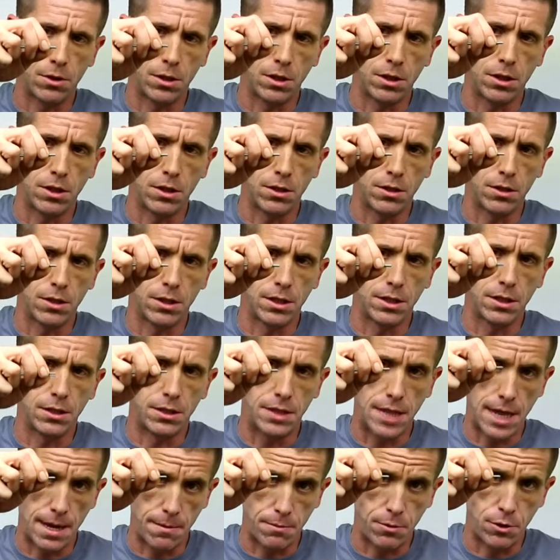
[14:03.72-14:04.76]
the
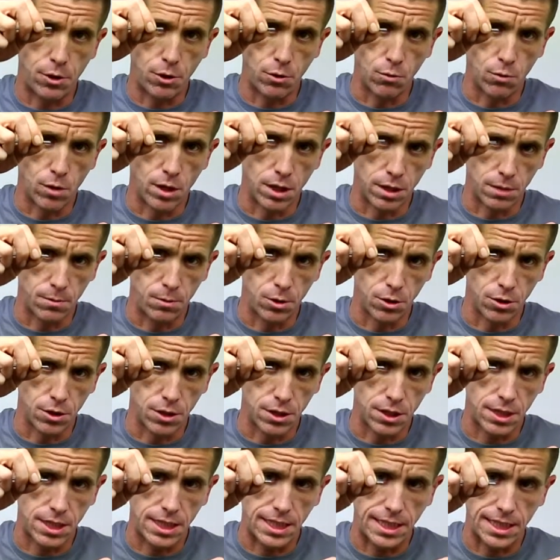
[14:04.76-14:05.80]
depth you want to put the
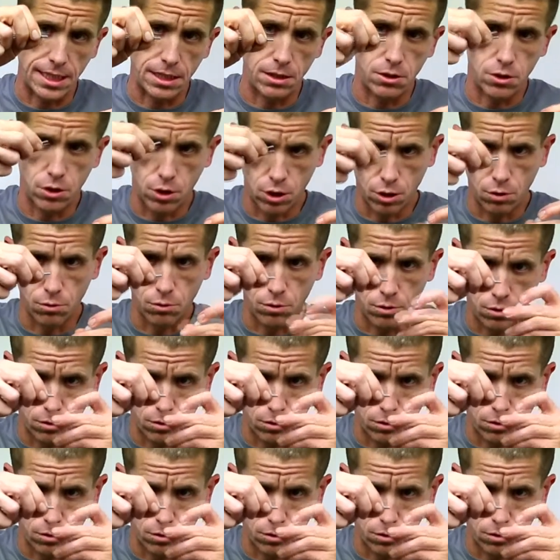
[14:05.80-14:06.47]
seed, so